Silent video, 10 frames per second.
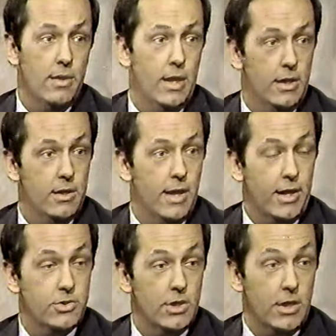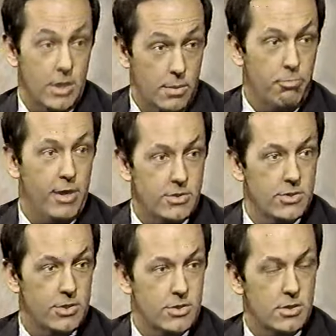that indexing in the present
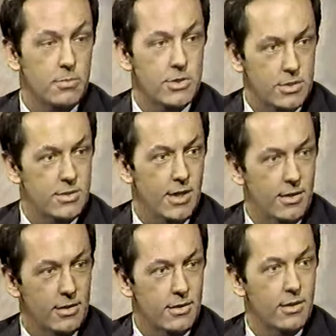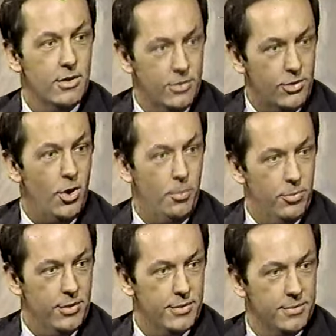system is intended to cope
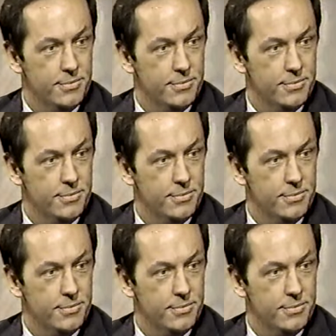with.